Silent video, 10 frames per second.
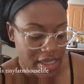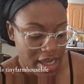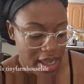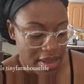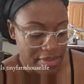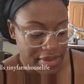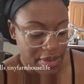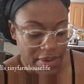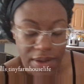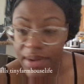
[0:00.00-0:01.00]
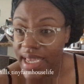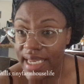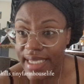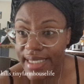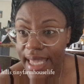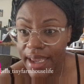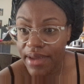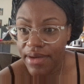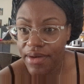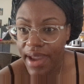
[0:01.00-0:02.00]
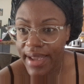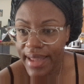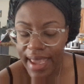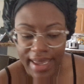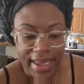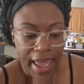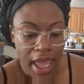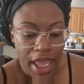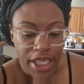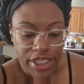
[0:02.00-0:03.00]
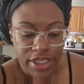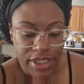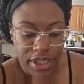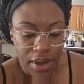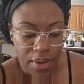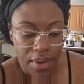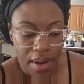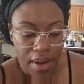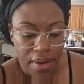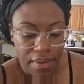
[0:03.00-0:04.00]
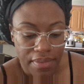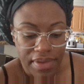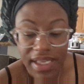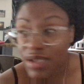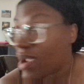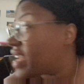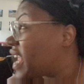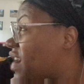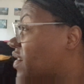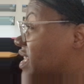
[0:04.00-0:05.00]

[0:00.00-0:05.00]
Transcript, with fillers: yeah, so we're gonna get this day crack-a-lackin'. So cause right now